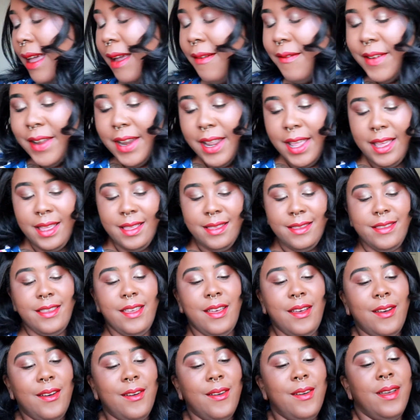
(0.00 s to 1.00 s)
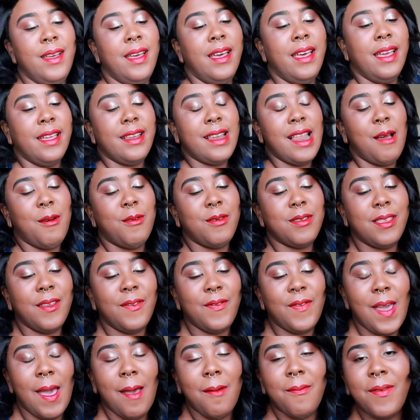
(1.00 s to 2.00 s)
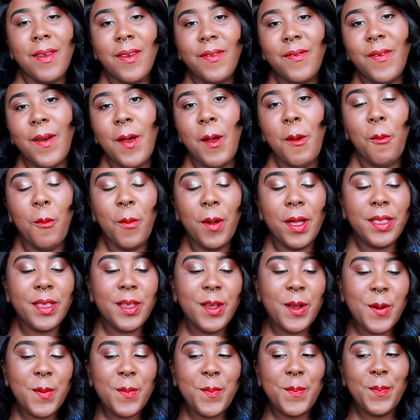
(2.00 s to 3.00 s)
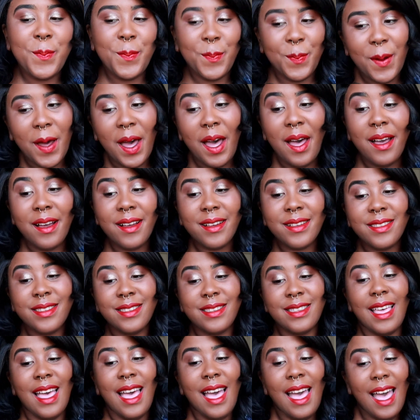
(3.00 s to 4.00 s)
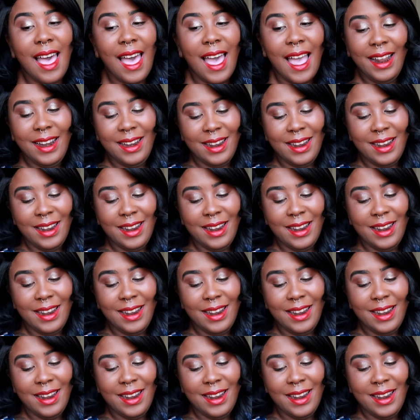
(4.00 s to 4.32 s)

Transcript: everything. So that was a FabFitFun Winter box. I